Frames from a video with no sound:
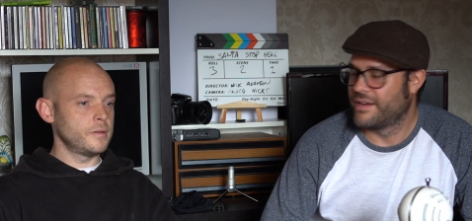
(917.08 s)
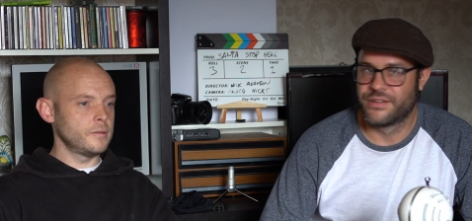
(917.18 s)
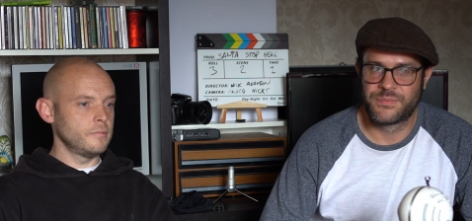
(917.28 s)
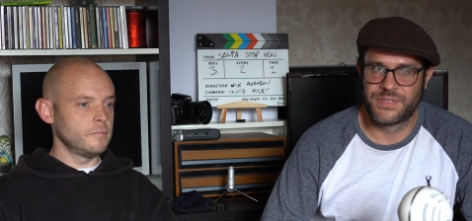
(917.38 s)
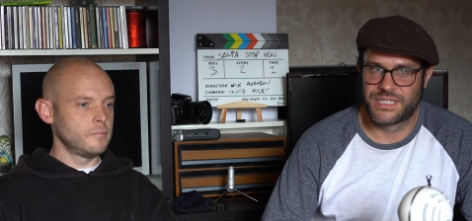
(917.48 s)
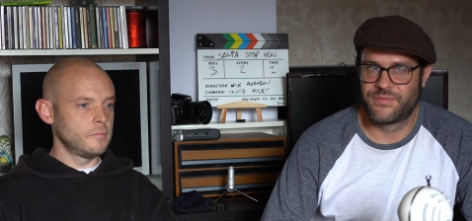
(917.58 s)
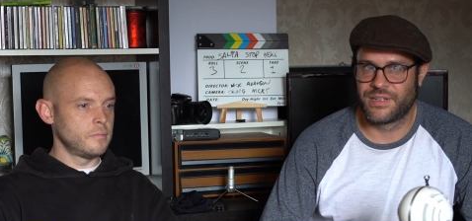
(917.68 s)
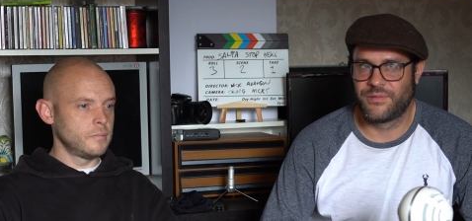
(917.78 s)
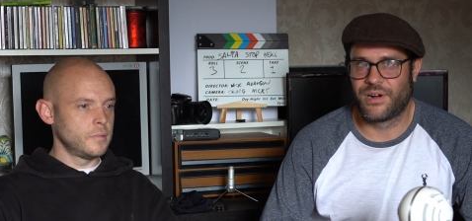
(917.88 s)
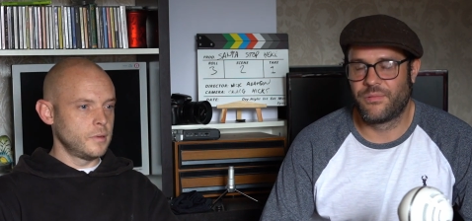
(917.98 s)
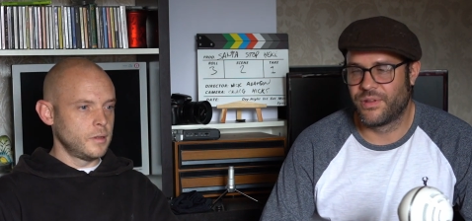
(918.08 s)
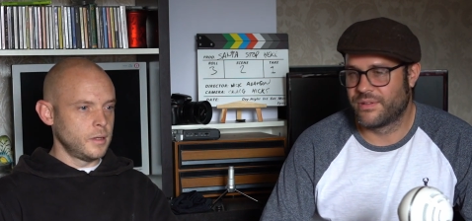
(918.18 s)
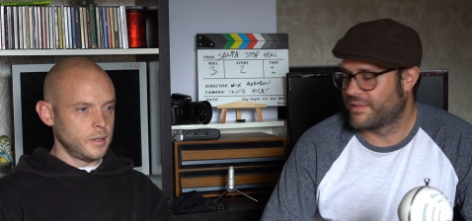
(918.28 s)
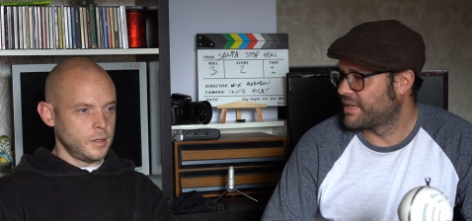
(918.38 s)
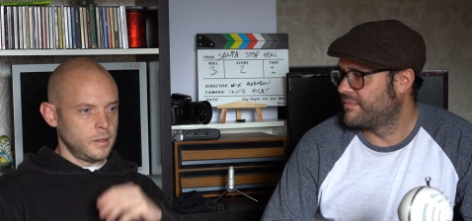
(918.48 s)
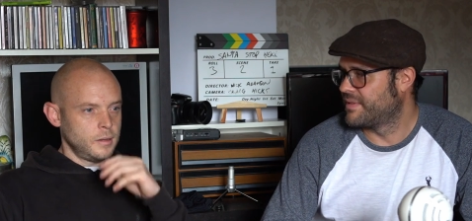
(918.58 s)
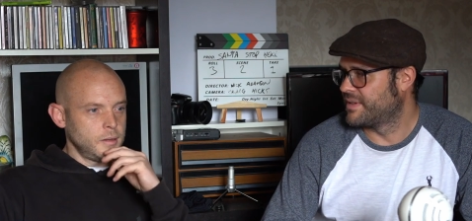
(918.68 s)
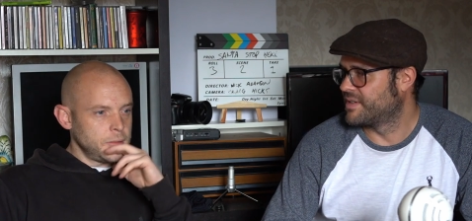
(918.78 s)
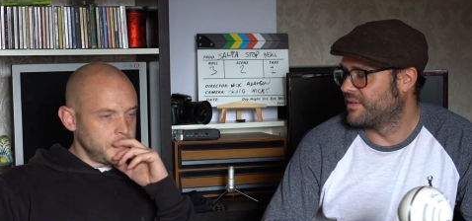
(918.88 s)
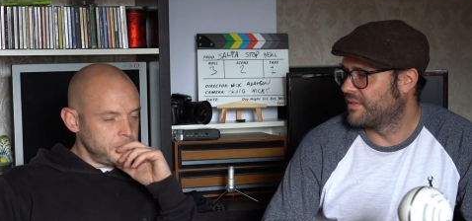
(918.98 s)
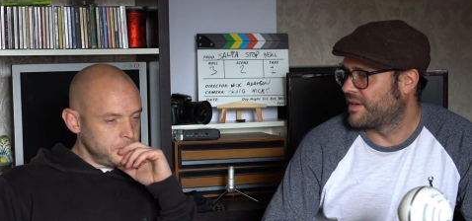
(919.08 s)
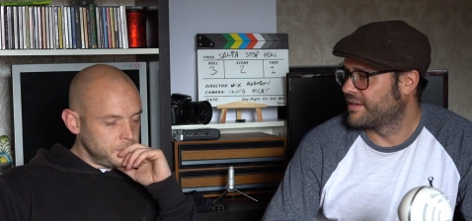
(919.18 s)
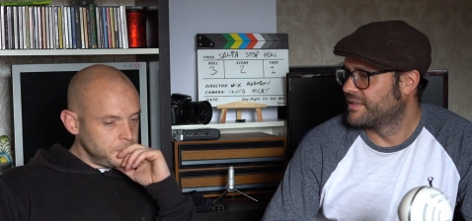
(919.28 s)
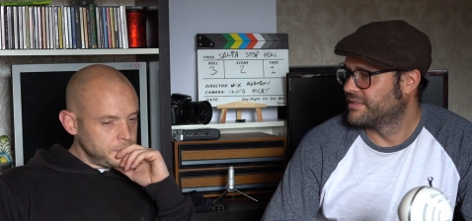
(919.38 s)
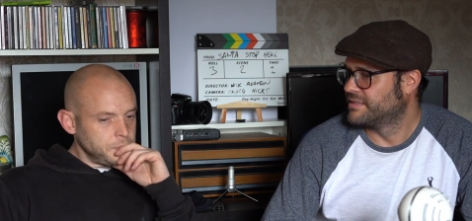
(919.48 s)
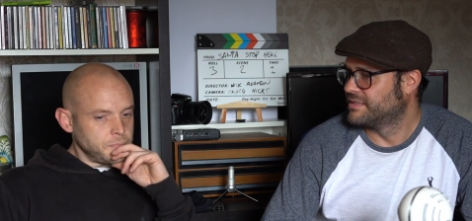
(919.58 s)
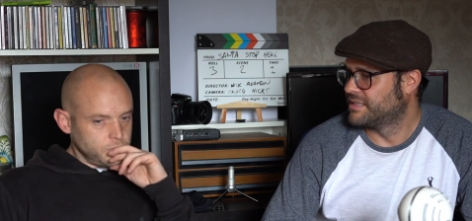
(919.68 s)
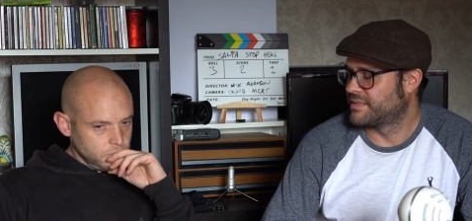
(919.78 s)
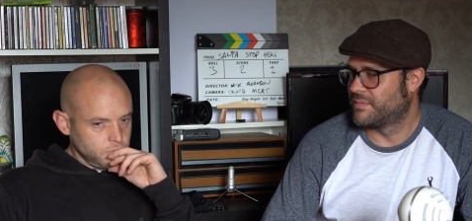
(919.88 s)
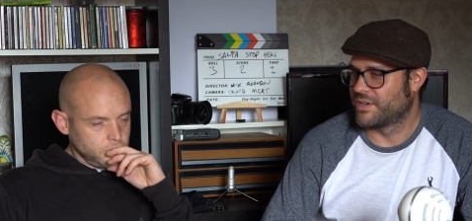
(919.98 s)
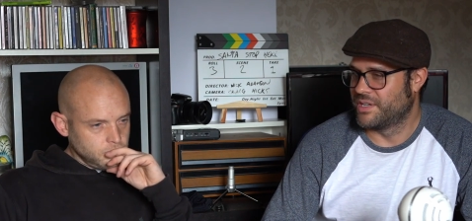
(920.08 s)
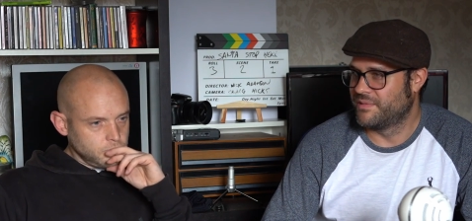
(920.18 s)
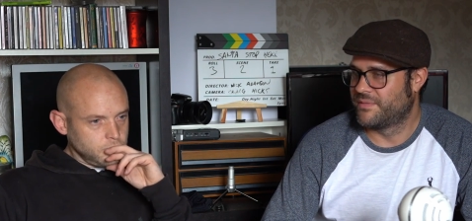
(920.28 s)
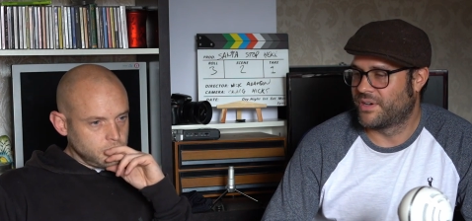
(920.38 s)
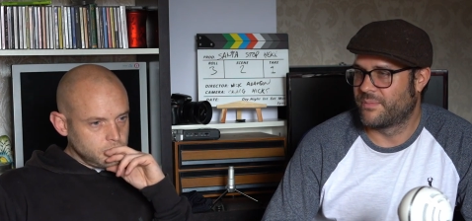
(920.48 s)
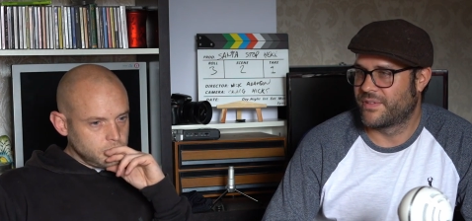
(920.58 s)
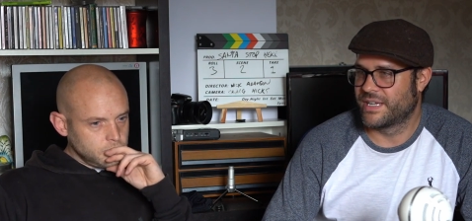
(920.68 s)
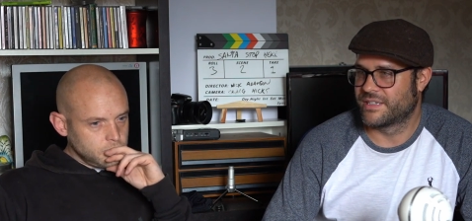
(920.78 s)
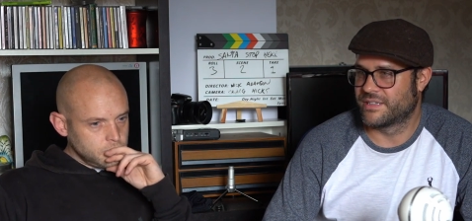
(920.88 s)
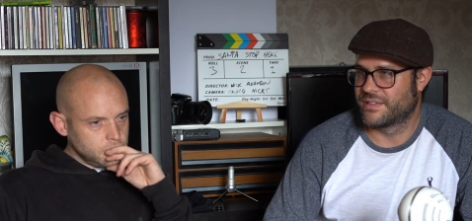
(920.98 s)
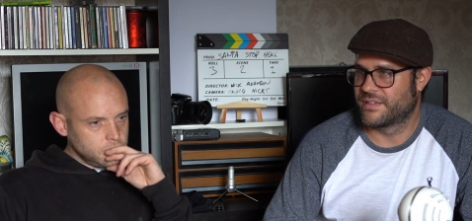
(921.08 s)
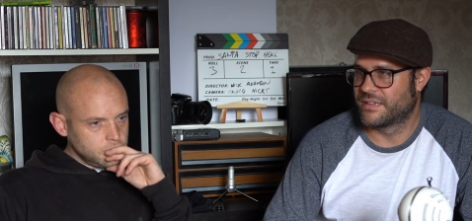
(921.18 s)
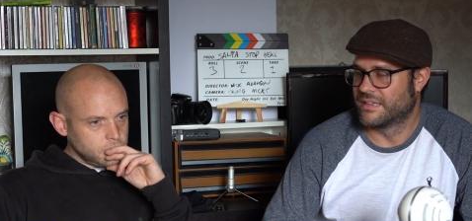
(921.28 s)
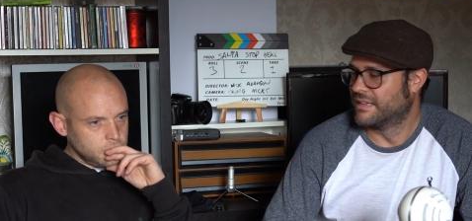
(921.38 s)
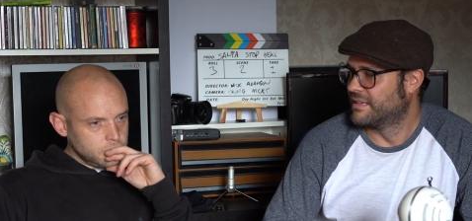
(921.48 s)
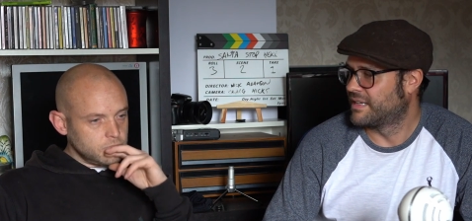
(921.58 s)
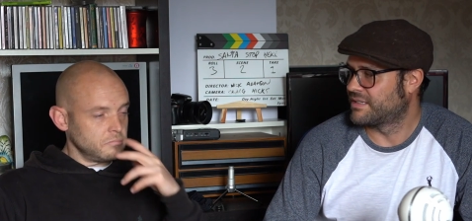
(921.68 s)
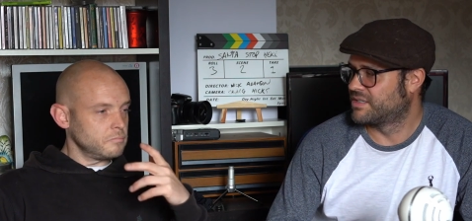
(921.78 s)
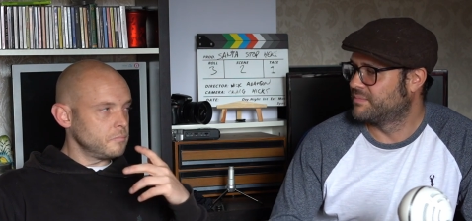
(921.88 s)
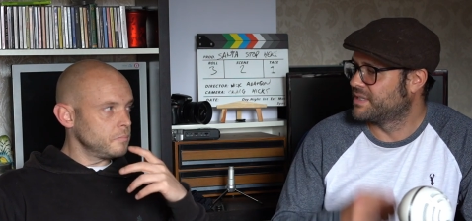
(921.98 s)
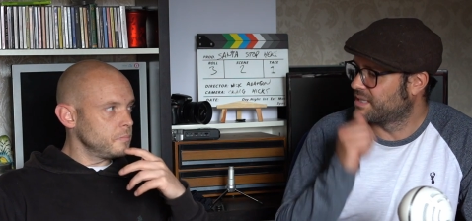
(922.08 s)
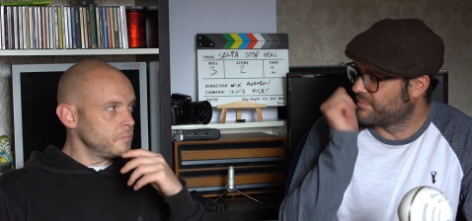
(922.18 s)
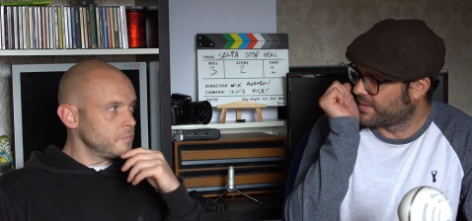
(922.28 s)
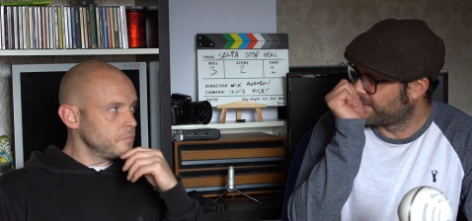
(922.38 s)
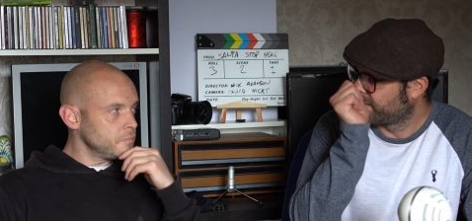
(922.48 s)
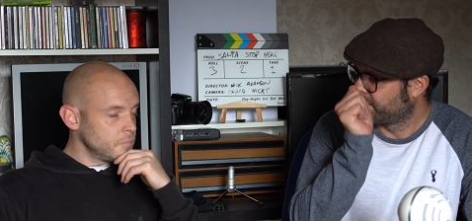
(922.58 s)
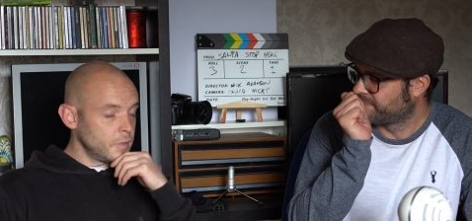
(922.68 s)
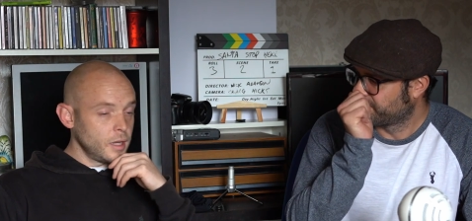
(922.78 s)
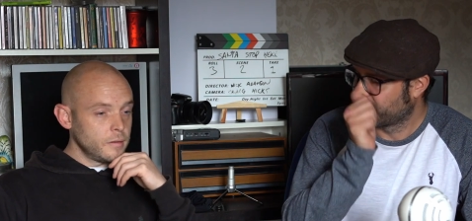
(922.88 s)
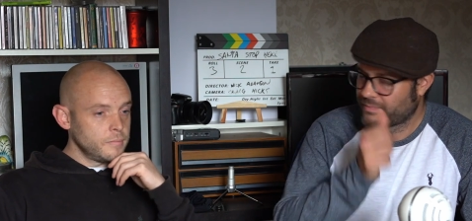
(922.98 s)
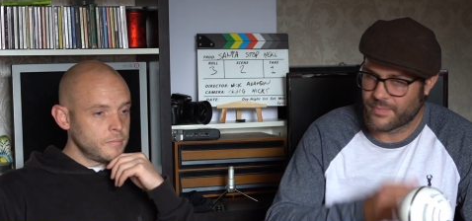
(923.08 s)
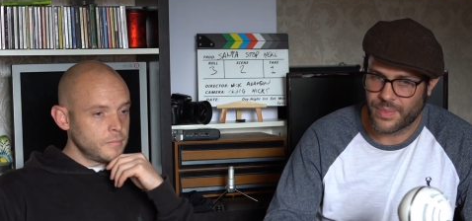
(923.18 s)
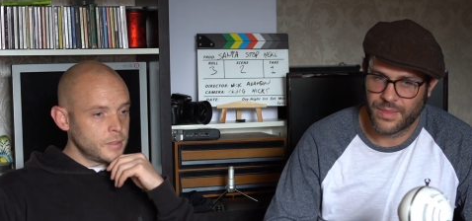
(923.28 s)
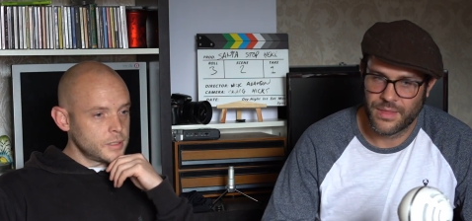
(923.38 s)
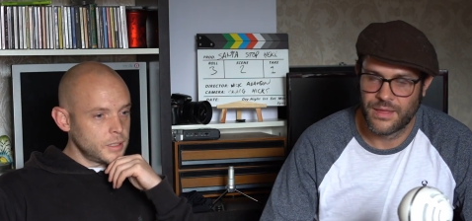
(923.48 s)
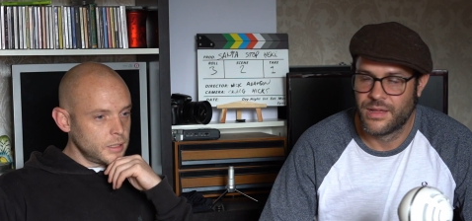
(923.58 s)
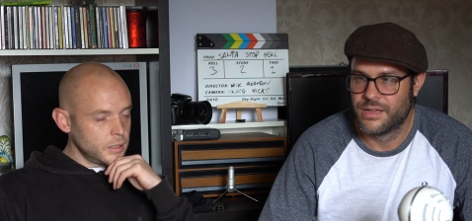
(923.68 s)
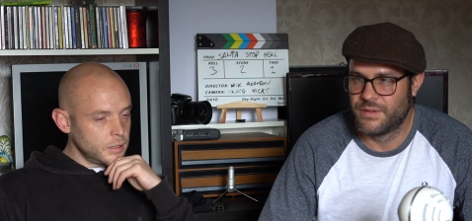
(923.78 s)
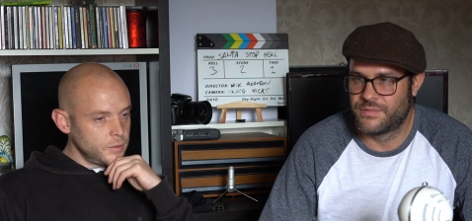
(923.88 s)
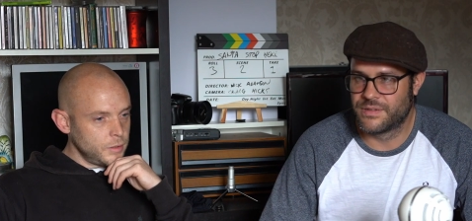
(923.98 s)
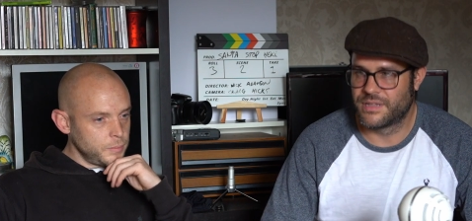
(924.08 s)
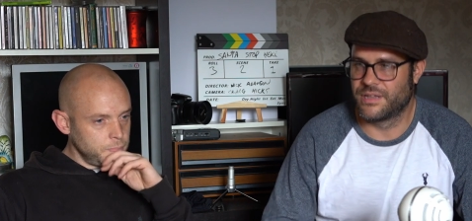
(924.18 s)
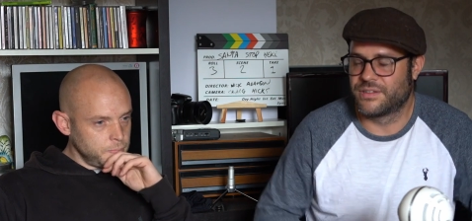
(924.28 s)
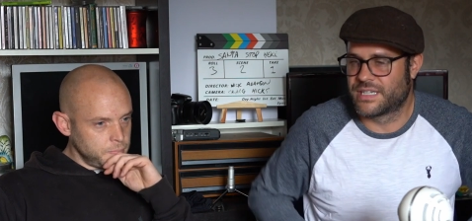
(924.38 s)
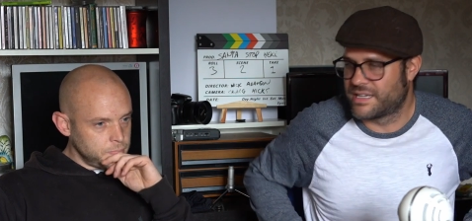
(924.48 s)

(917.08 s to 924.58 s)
Speaker 1: I know specifically what I want everything to look like. It's a more uniform thing, so that should be simpler. Yeah, exactly. We've done the little